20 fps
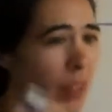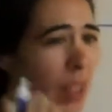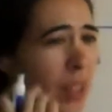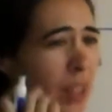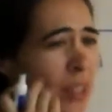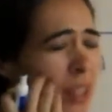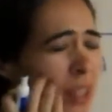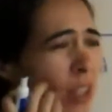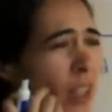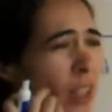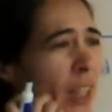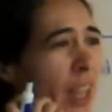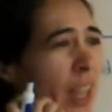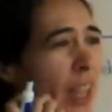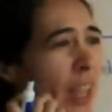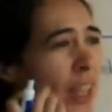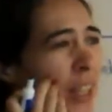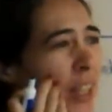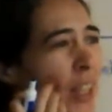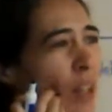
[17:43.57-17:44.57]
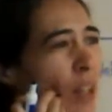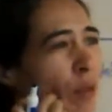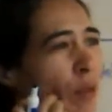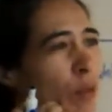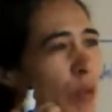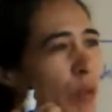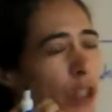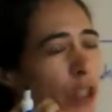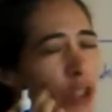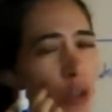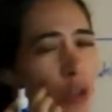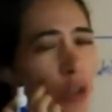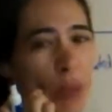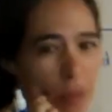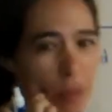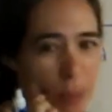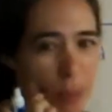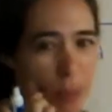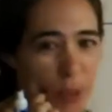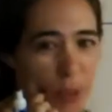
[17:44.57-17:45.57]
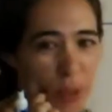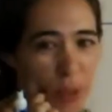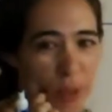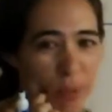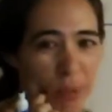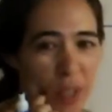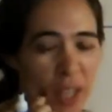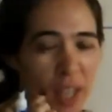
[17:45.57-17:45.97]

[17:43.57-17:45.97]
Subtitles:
I started hanging out with richer people.